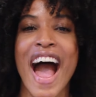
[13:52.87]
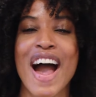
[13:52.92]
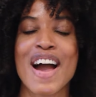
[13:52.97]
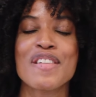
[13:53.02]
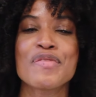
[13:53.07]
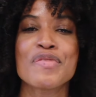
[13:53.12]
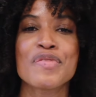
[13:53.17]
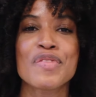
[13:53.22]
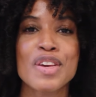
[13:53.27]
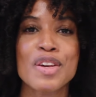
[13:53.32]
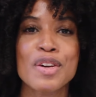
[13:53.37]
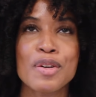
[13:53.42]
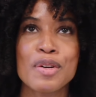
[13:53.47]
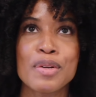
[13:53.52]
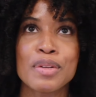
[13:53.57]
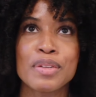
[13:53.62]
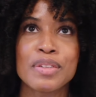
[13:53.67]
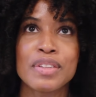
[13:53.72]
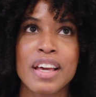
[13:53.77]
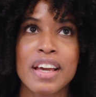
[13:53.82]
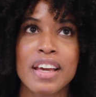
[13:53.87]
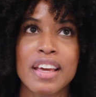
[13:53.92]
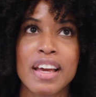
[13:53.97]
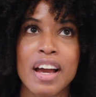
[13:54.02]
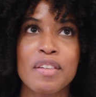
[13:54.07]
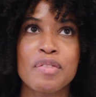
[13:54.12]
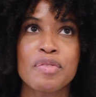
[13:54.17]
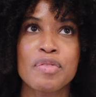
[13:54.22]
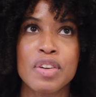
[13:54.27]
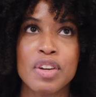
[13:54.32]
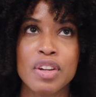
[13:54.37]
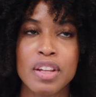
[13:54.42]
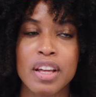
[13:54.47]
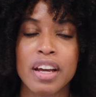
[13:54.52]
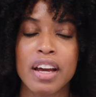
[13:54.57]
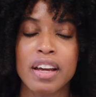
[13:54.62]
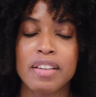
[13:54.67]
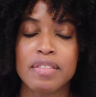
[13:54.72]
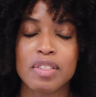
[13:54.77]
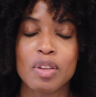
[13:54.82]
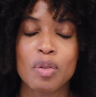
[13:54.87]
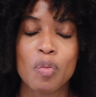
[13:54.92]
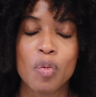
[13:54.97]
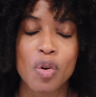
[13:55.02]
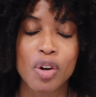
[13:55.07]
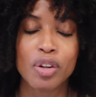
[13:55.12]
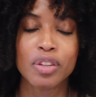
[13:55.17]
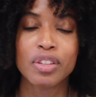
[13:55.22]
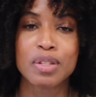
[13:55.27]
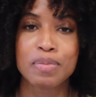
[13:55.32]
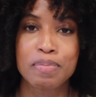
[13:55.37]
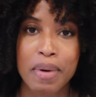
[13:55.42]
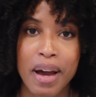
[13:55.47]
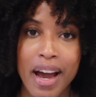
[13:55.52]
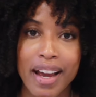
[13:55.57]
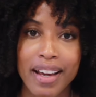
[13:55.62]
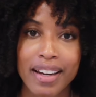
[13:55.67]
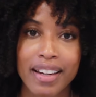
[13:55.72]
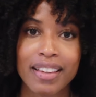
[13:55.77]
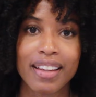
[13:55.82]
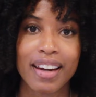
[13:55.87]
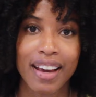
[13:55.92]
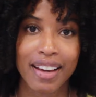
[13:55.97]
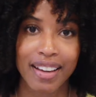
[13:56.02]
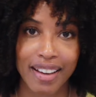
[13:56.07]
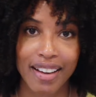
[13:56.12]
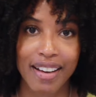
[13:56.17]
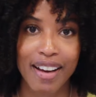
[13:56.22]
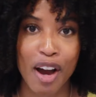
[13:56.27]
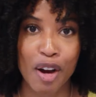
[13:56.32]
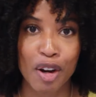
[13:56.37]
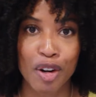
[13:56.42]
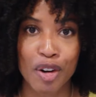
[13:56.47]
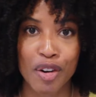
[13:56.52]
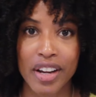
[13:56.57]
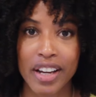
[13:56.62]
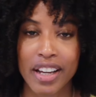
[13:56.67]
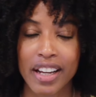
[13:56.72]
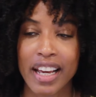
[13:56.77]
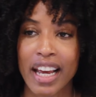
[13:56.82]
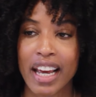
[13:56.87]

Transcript: I feel like the world is mine and that I can conquer it.